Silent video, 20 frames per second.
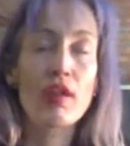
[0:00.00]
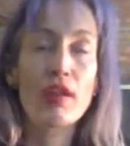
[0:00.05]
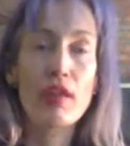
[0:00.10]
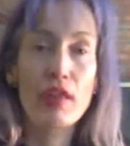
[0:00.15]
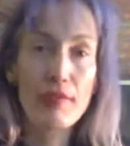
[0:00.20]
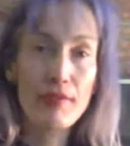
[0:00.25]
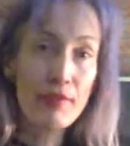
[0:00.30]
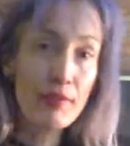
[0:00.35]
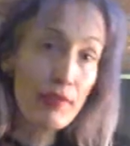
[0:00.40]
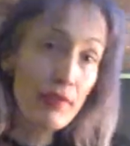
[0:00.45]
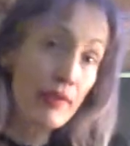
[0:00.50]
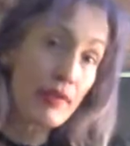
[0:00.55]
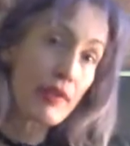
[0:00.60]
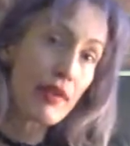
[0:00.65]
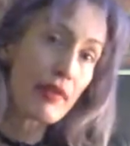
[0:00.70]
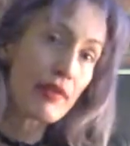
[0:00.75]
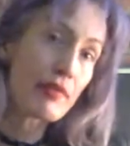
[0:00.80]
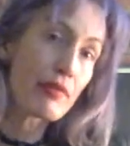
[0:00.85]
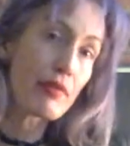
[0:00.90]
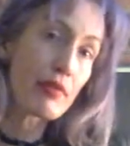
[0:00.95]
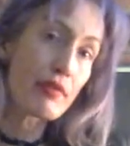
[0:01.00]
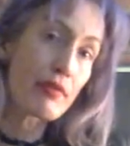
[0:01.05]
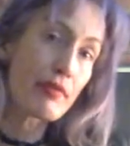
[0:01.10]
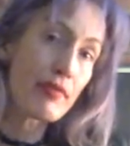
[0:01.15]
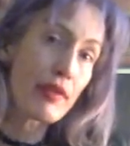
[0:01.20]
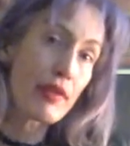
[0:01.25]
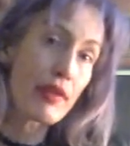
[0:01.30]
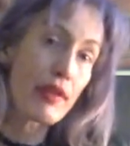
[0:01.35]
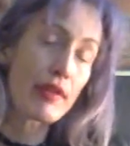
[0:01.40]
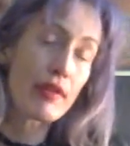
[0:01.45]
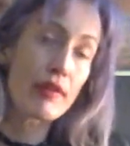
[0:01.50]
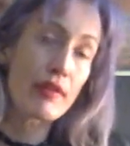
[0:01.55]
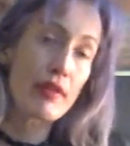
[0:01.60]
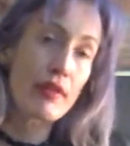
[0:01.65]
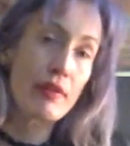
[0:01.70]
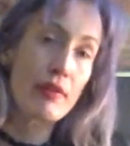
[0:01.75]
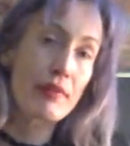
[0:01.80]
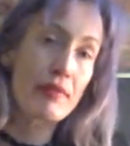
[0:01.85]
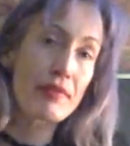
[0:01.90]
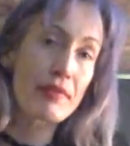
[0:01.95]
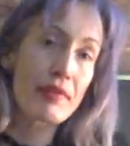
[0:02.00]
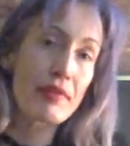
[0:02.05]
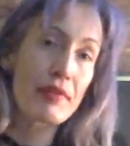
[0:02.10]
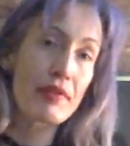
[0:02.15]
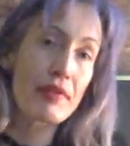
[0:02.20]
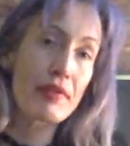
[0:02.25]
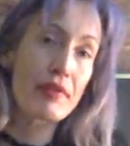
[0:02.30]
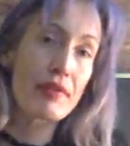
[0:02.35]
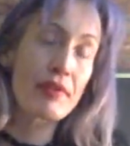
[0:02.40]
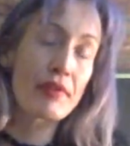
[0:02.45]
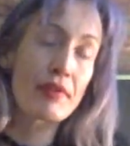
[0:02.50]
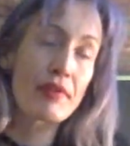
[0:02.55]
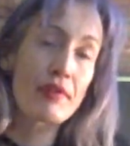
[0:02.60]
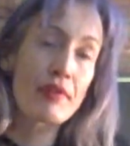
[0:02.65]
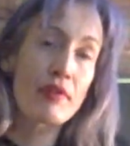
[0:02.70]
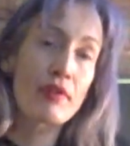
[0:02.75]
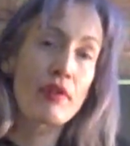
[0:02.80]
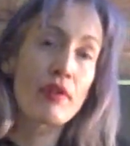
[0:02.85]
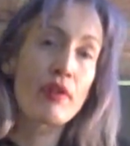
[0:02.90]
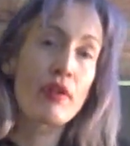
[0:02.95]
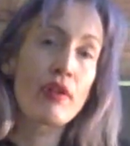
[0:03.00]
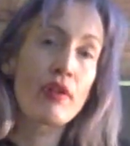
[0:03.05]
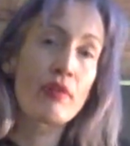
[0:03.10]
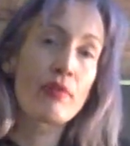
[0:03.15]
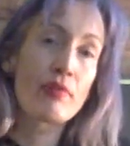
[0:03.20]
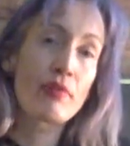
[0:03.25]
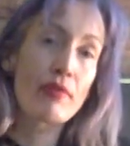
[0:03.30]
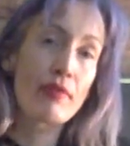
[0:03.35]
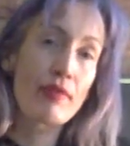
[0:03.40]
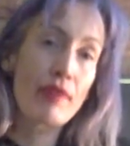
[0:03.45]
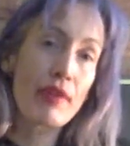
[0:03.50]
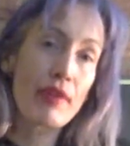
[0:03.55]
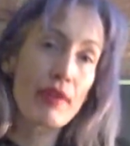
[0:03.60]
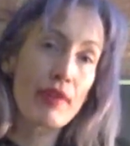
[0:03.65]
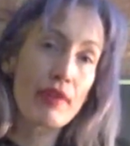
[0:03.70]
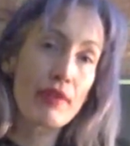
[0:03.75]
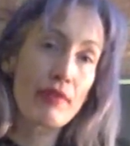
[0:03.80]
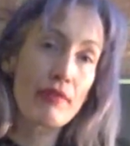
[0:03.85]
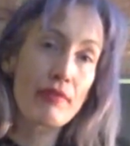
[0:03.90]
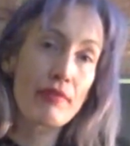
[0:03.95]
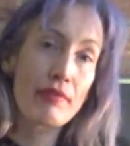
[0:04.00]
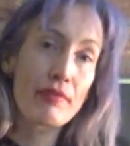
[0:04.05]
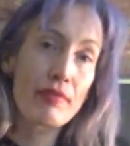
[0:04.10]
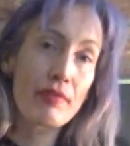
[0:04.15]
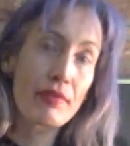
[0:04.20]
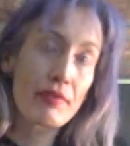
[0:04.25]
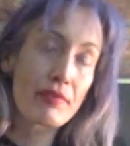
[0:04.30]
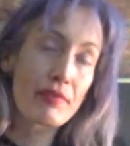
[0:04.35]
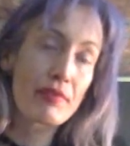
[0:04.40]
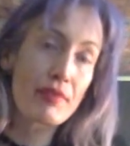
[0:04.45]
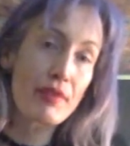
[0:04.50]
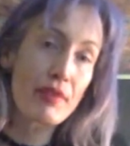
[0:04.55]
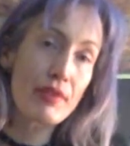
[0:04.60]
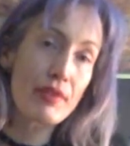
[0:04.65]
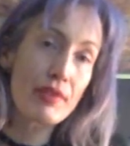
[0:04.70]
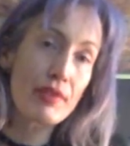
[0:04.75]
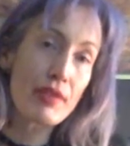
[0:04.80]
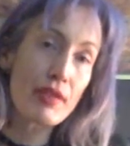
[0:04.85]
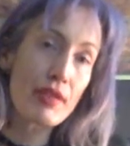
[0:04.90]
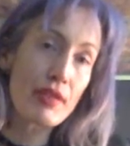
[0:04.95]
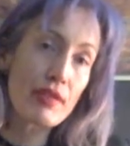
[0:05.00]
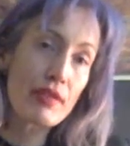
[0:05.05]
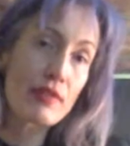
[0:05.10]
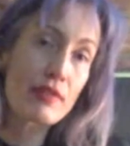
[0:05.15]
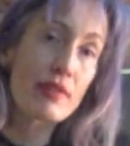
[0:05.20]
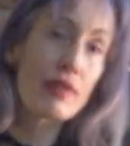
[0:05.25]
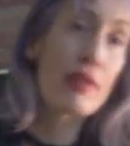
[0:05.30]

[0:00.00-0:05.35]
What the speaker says: If you dig that sort of thing, it's a good preventative don't do drugs, kids.